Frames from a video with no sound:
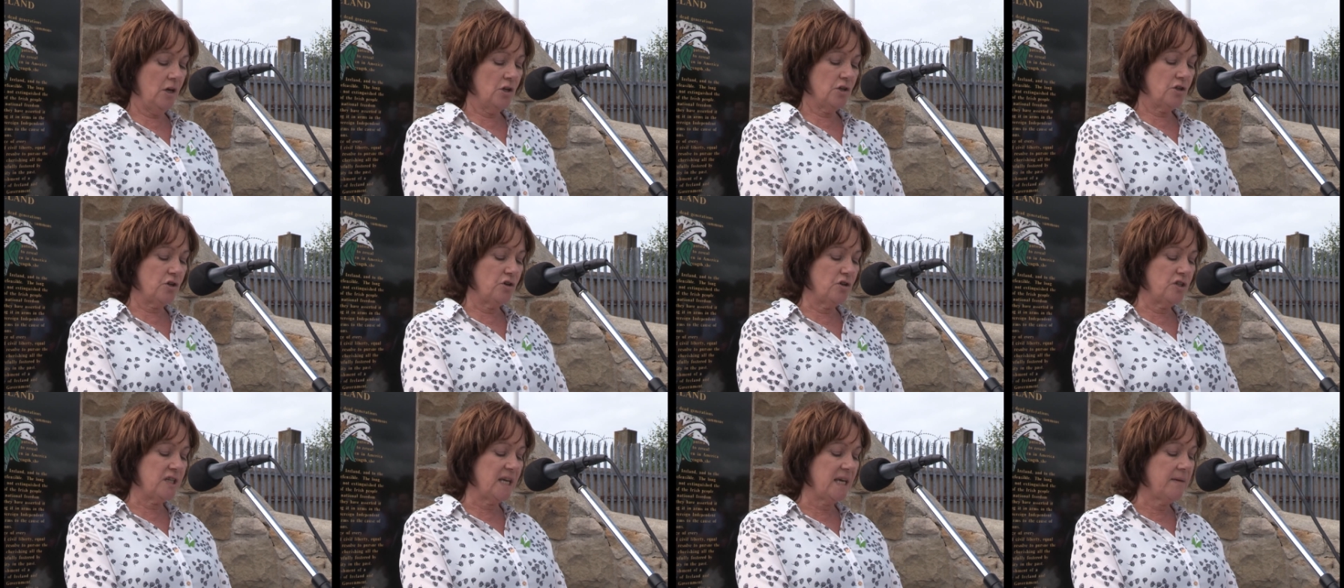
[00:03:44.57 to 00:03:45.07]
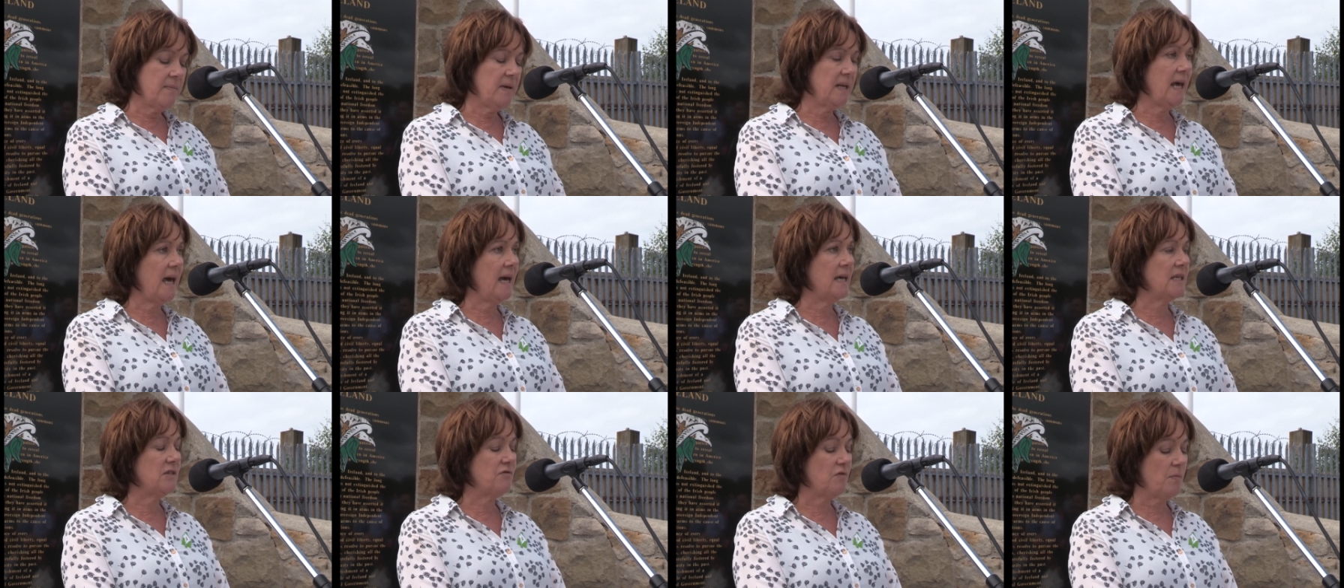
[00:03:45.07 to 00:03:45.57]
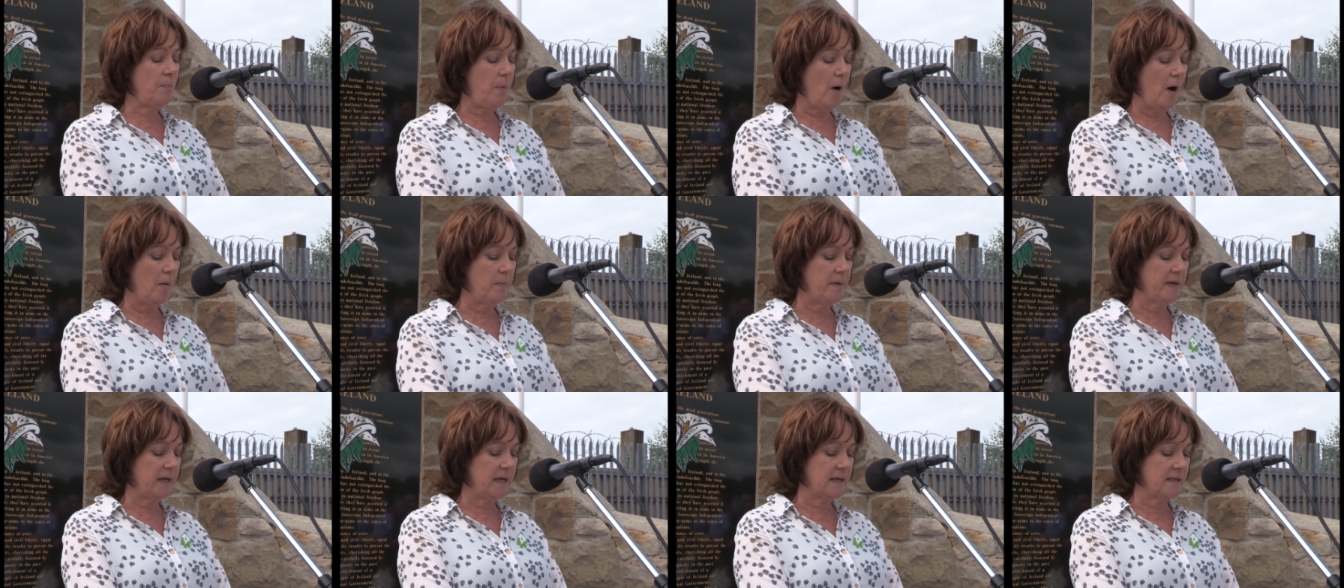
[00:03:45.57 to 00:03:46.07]
to demonise
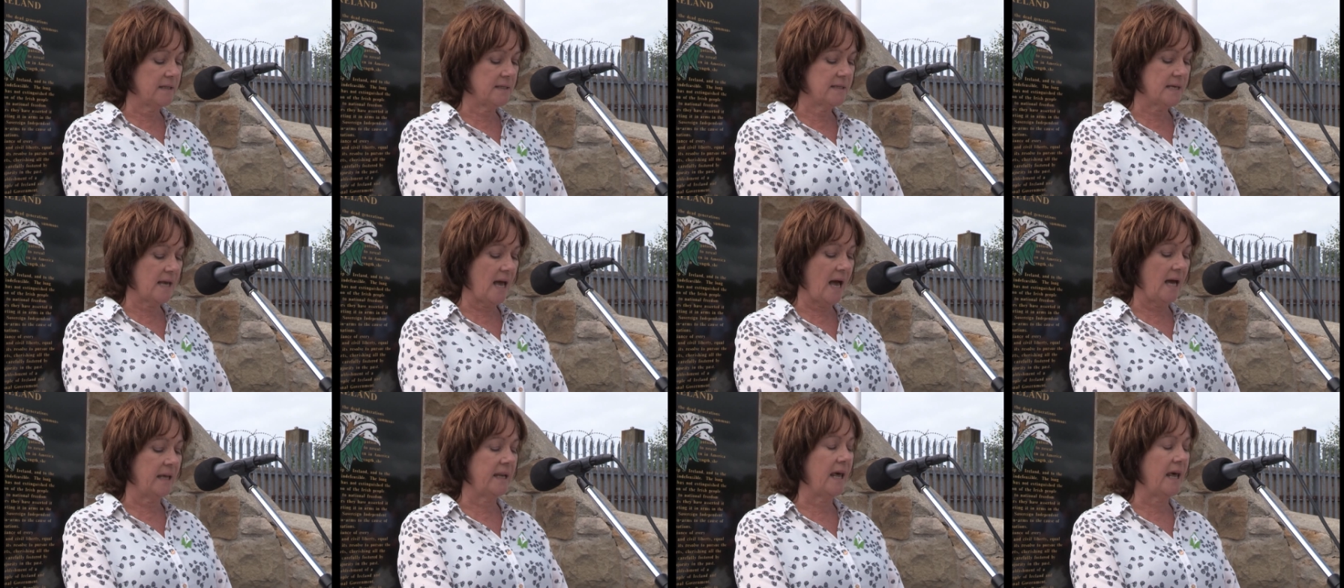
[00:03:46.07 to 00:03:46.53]
Republicans and